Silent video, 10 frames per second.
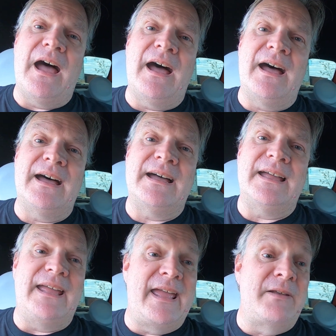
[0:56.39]
Uh,
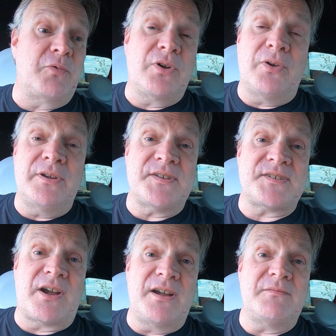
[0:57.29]
and we're going to
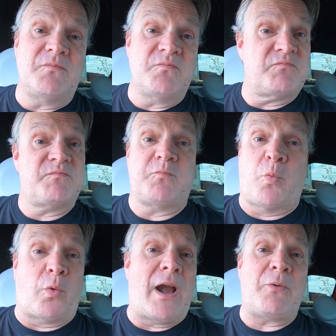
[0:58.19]
start
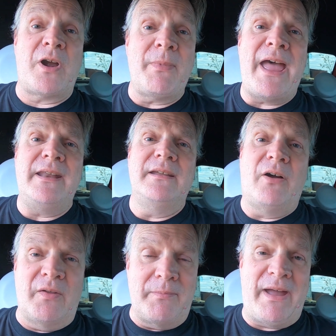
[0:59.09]
right where I'm at
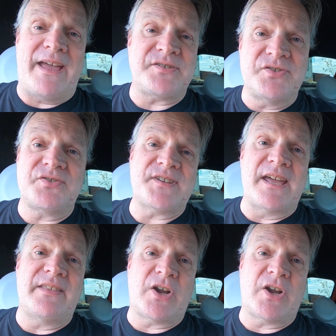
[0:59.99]
on the passenger side